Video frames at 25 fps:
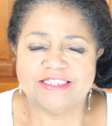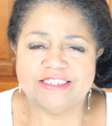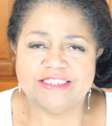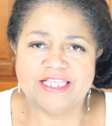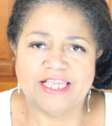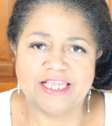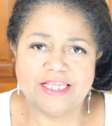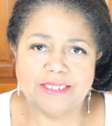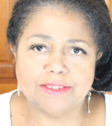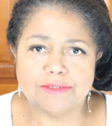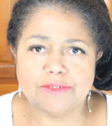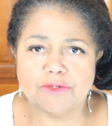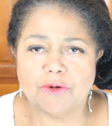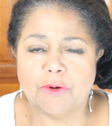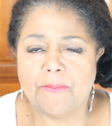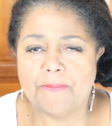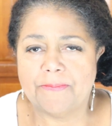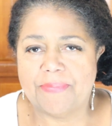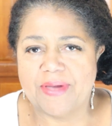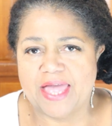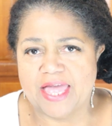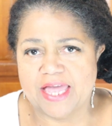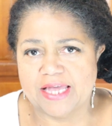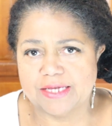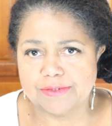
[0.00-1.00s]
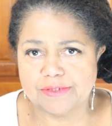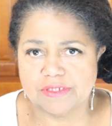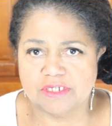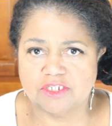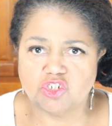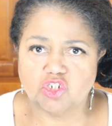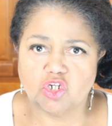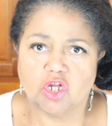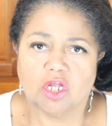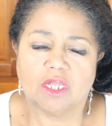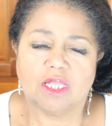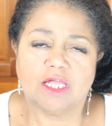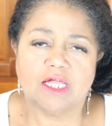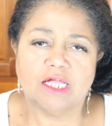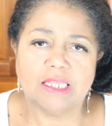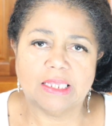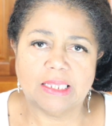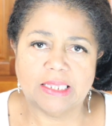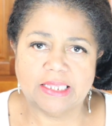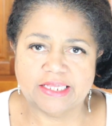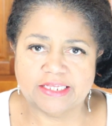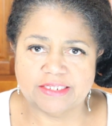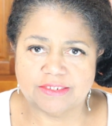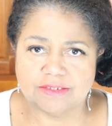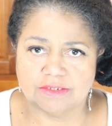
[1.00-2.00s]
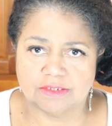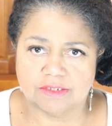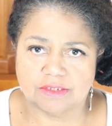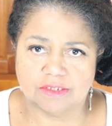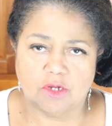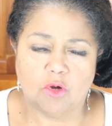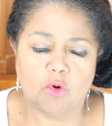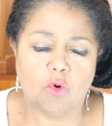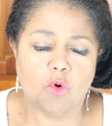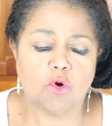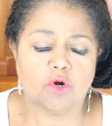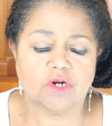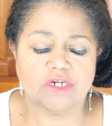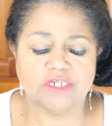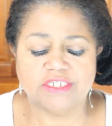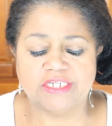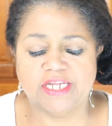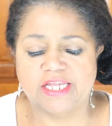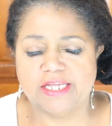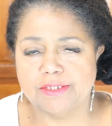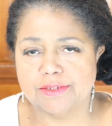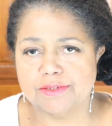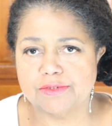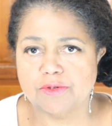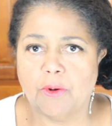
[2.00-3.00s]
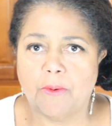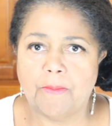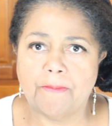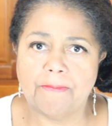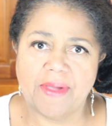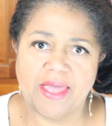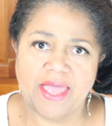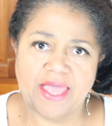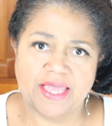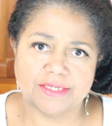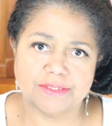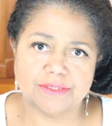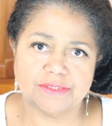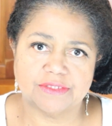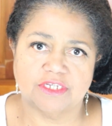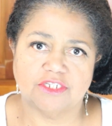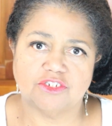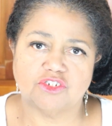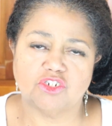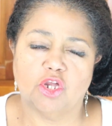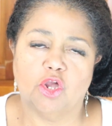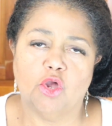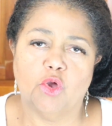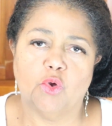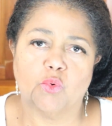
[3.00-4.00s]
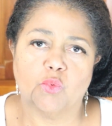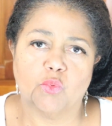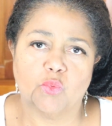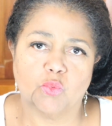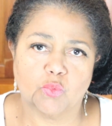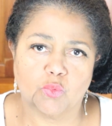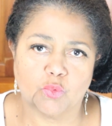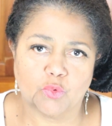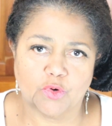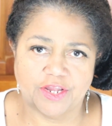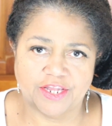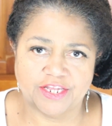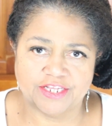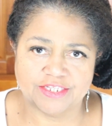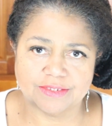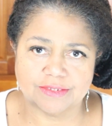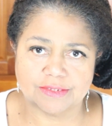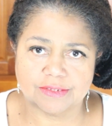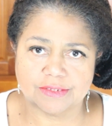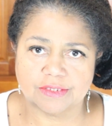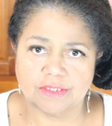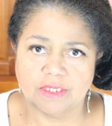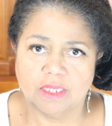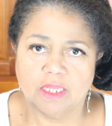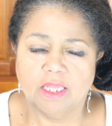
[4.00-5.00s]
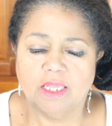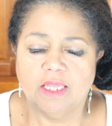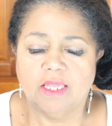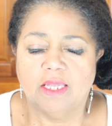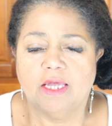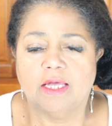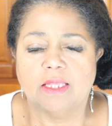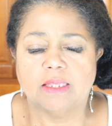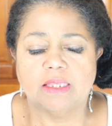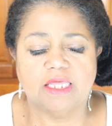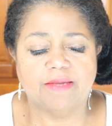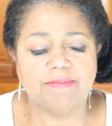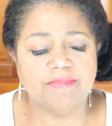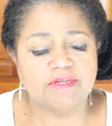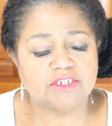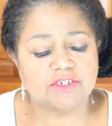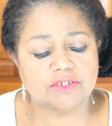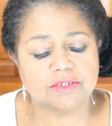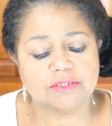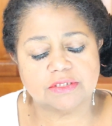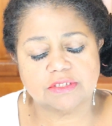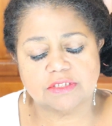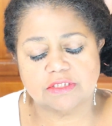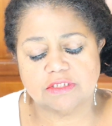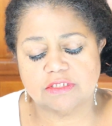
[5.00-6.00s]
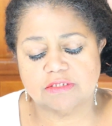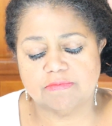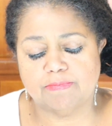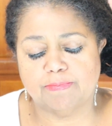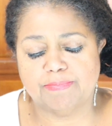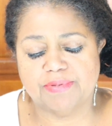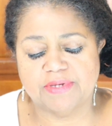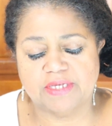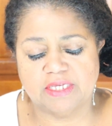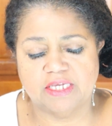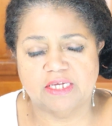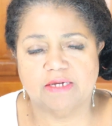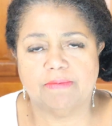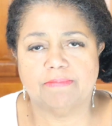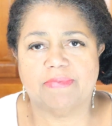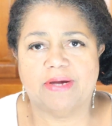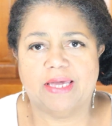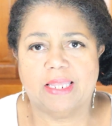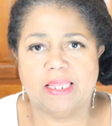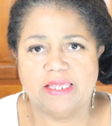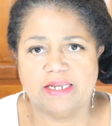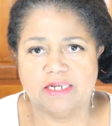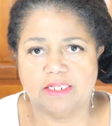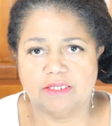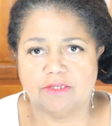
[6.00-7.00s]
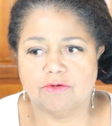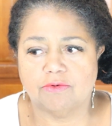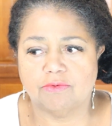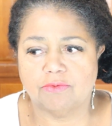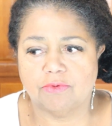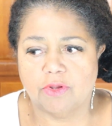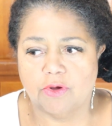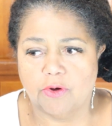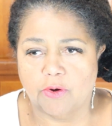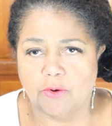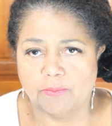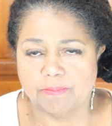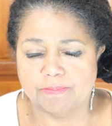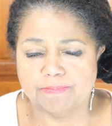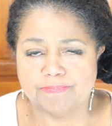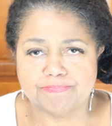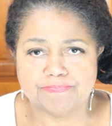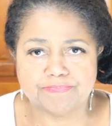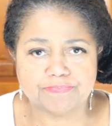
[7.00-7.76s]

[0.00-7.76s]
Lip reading: nasal passage cleanse or nasal passage rinse. Let me just begin by letting you know.